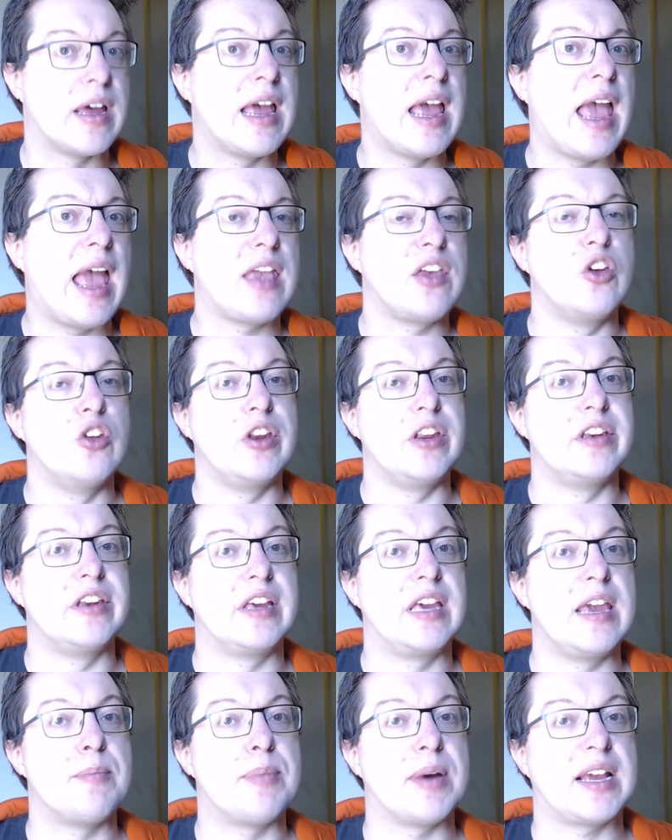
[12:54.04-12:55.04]
You need to
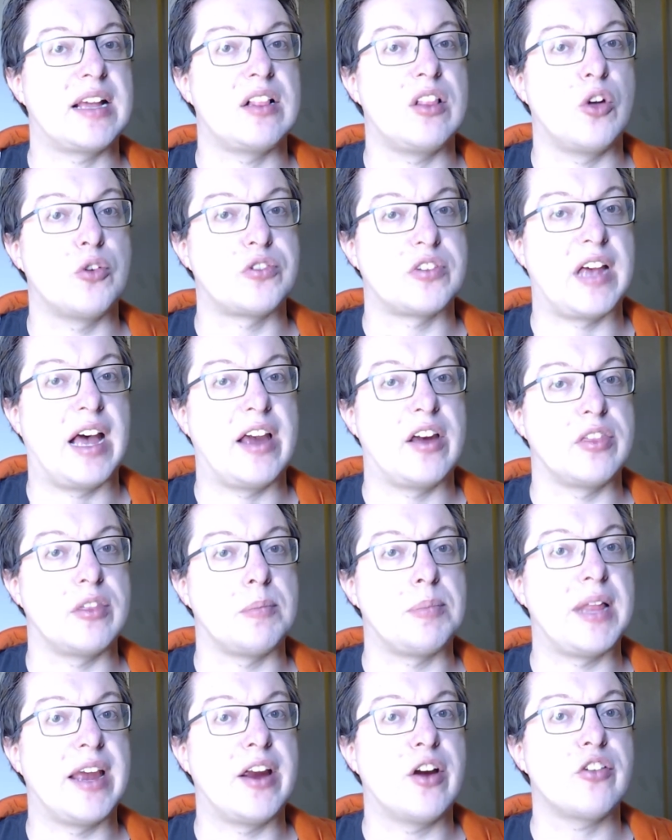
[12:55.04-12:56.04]
keep a close eye on the
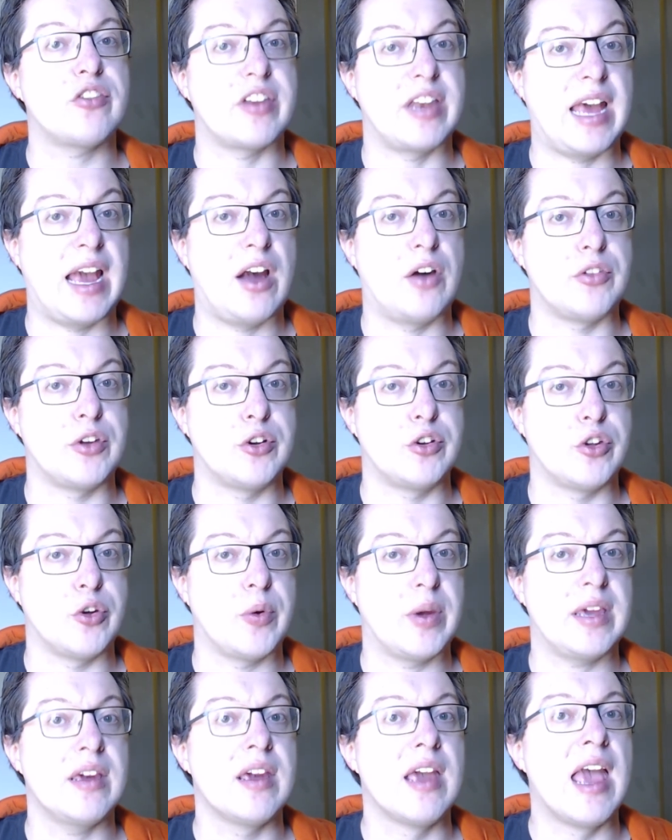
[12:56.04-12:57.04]
players and how they're
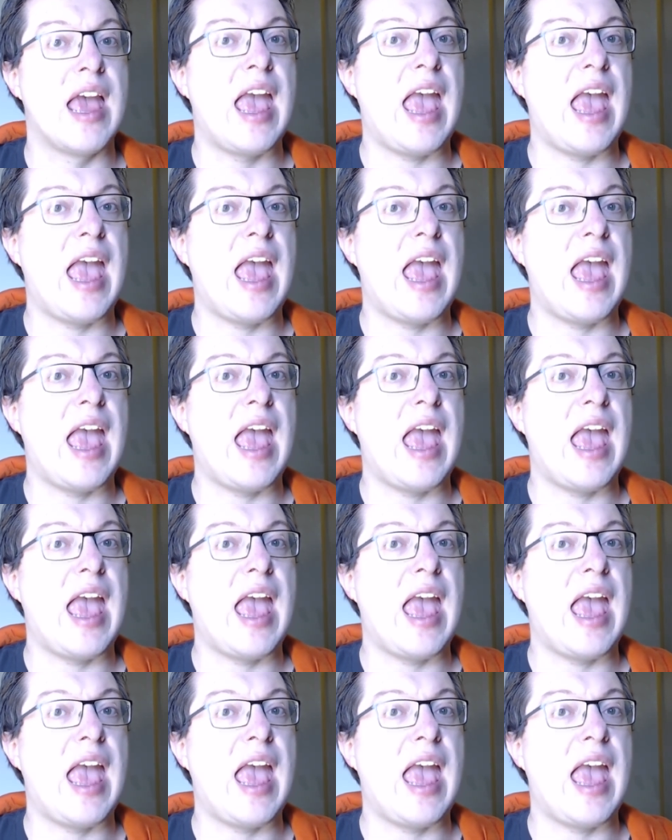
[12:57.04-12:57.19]
doing,